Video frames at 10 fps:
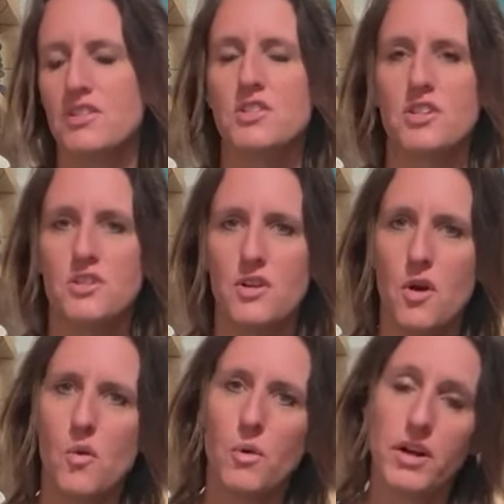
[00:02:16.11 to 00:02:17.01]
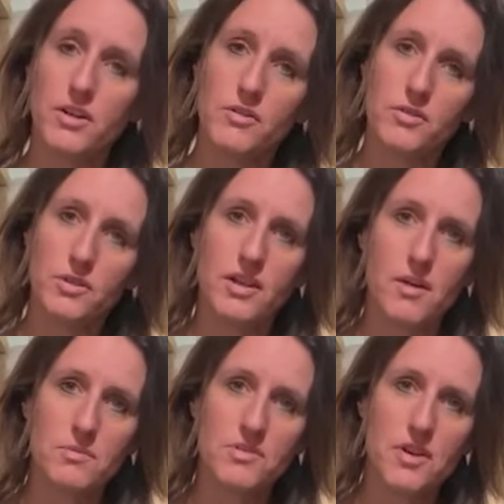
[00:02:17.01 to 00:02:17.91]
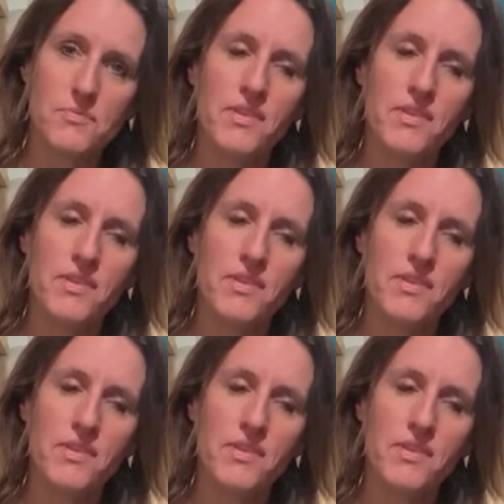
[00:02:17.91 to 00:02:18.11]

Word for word: to know where your food comes from